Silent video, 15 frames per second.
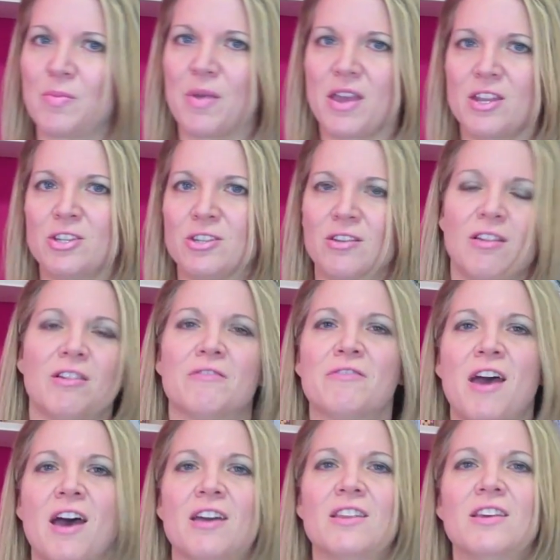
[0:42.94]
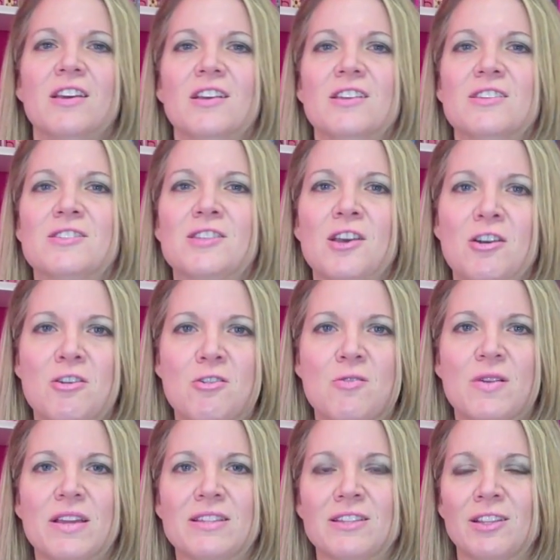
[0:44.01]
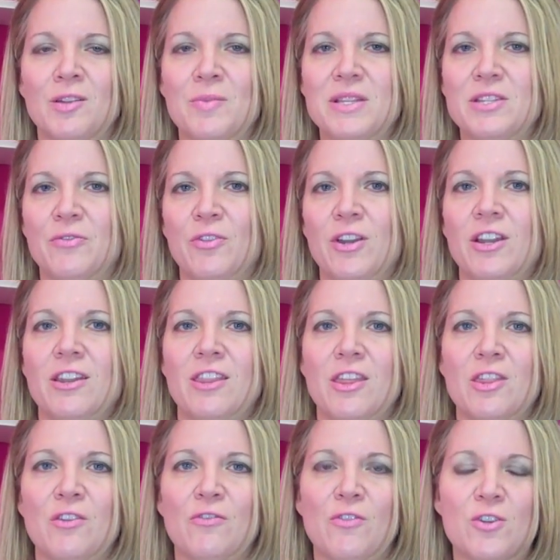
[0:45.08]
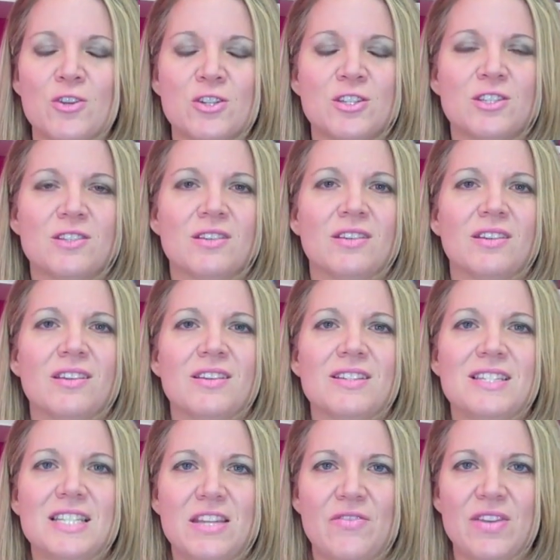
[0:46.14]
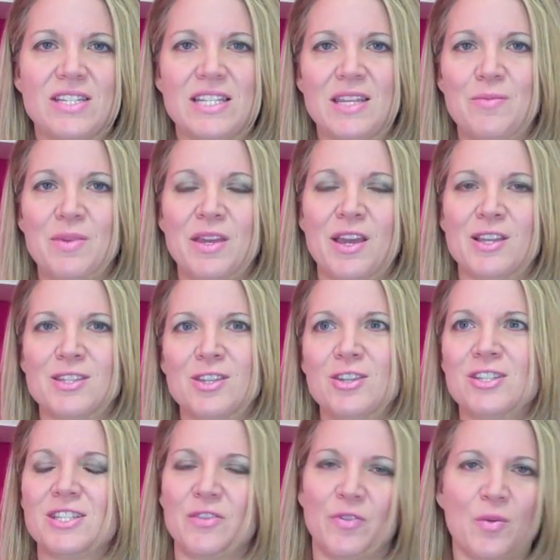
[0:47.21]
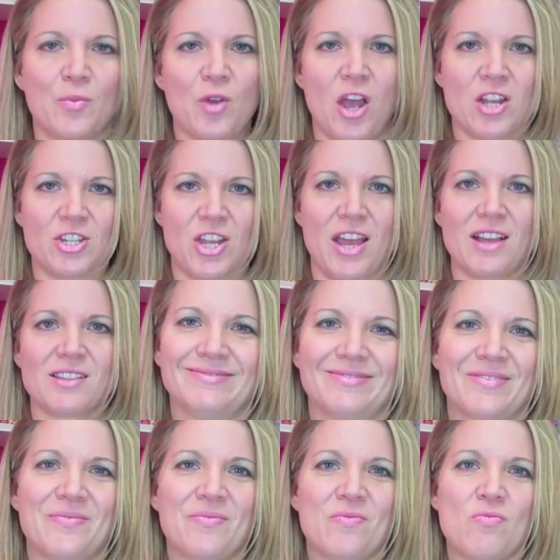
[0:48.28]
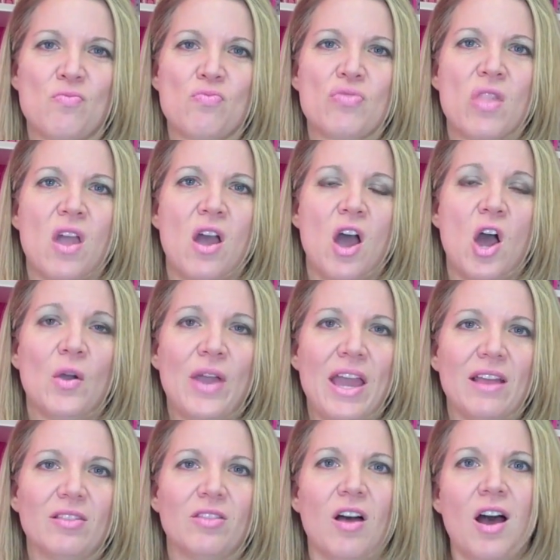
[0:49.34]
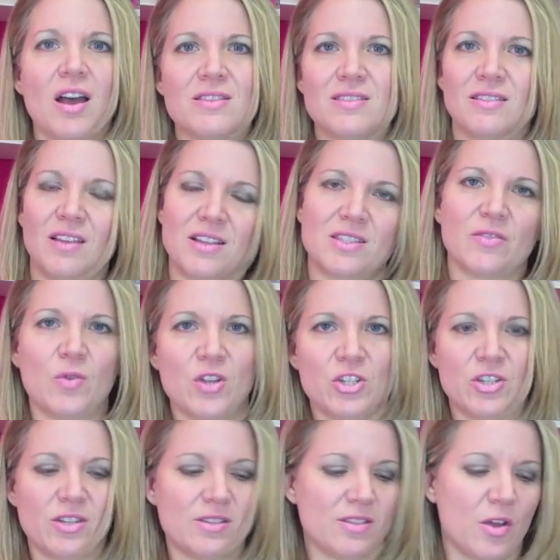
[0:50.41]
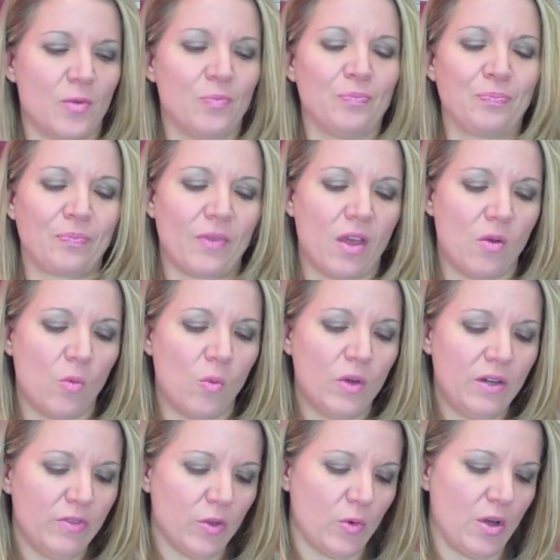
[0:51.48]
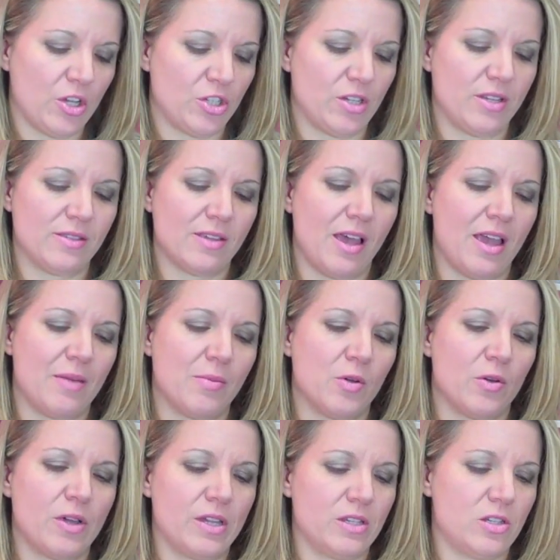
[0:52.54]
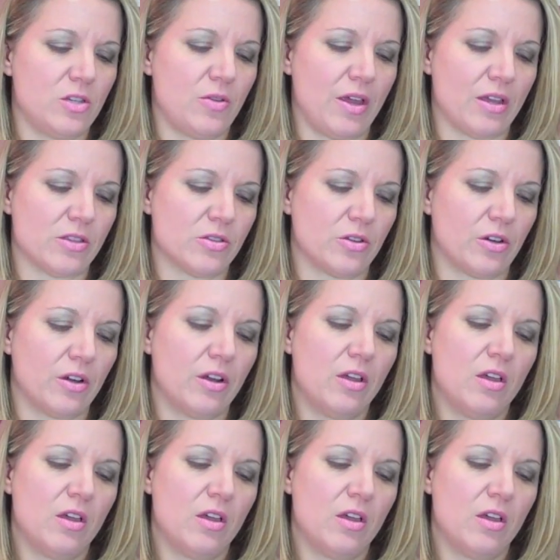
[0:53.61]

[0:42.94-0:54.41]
page and all of that. So it's a little bit different than the first DVD because there's different projects. Okay, lots and lots of questions. So one of the questions I'm going to answer: